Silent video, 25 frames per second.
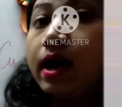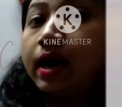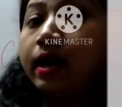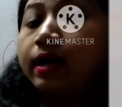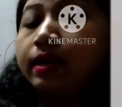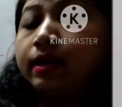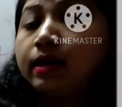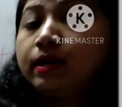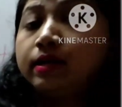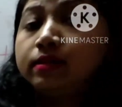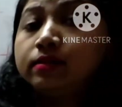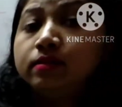
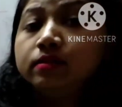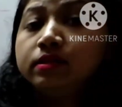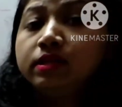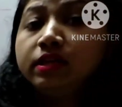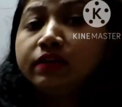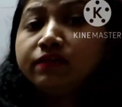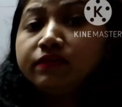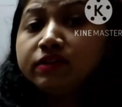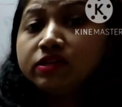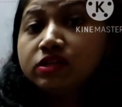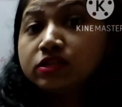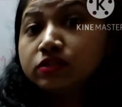another
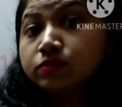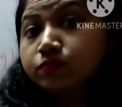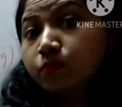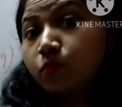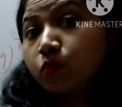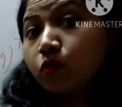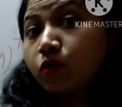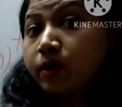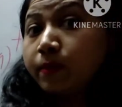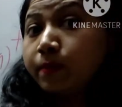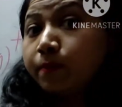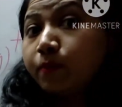thing which is
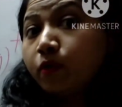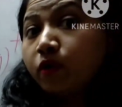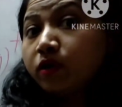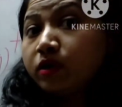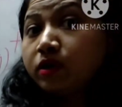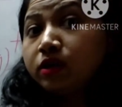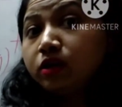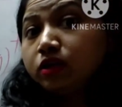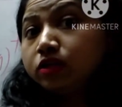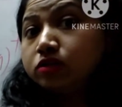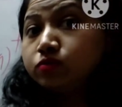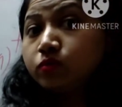more
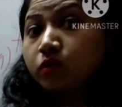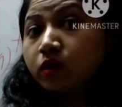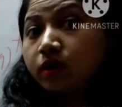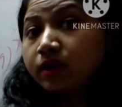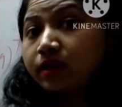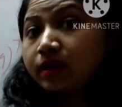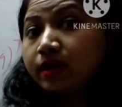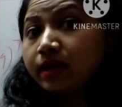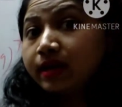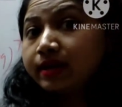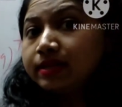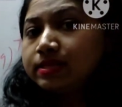important is
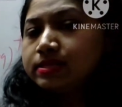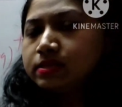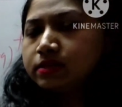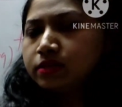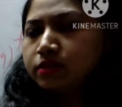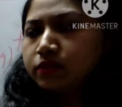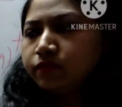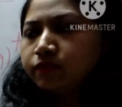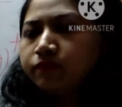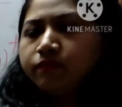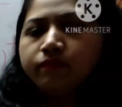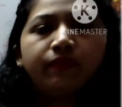what, guys?
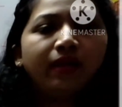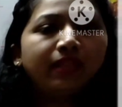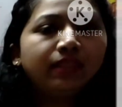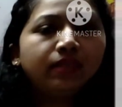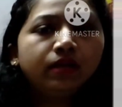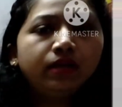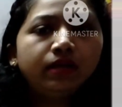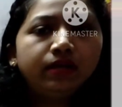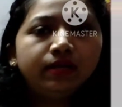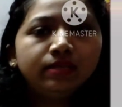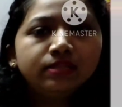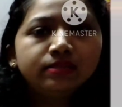
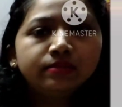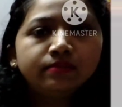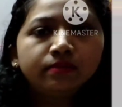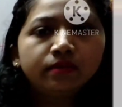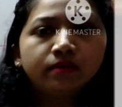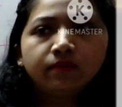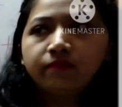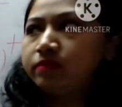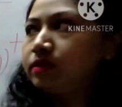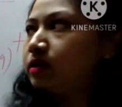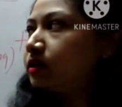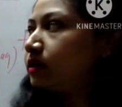Whether it is
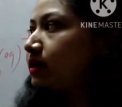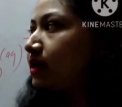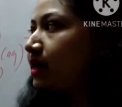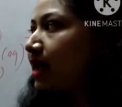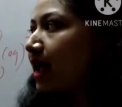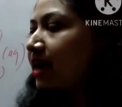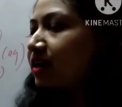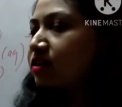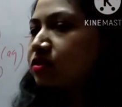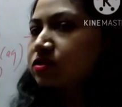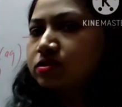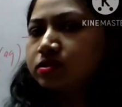the
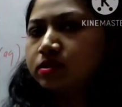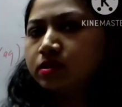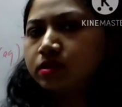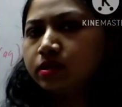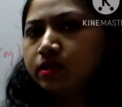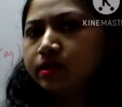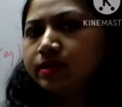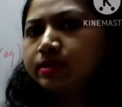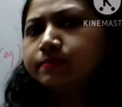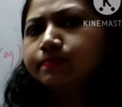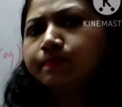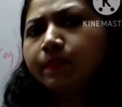
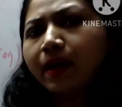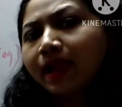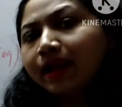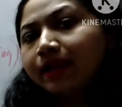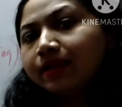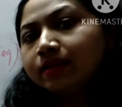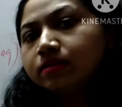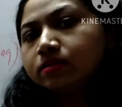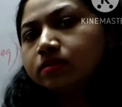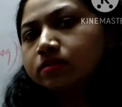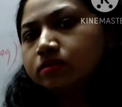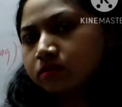reaction is
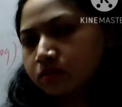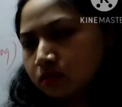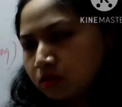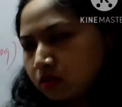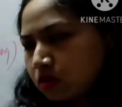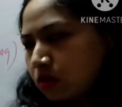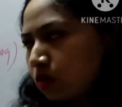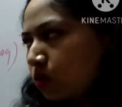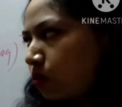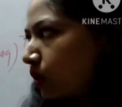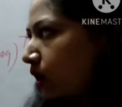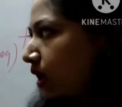balanced.
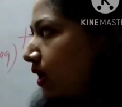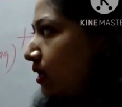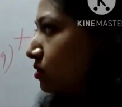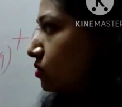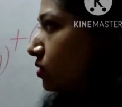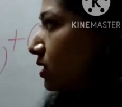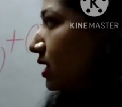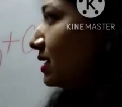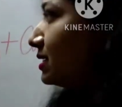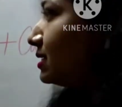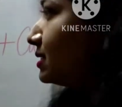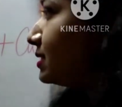Okay,
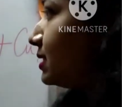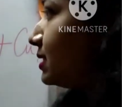so let's